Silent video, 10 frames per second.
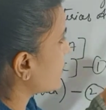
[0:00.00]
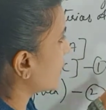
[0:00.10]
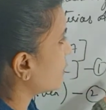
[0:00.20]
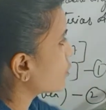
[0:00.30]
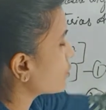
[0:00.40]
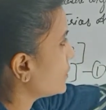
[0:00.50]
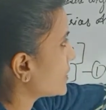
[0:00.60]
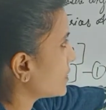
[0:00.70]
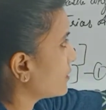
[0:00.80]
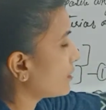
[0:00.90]
is parallel to
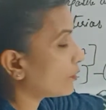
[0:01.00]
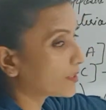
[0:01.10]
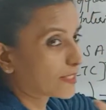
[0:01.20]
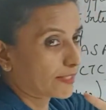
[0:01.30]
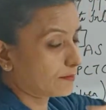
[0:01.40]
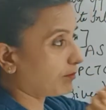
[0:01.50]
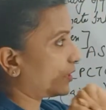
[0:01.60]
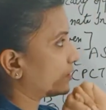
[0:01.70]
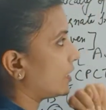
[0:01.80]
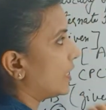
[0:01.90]
BC. Now the second
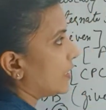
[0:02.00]
part.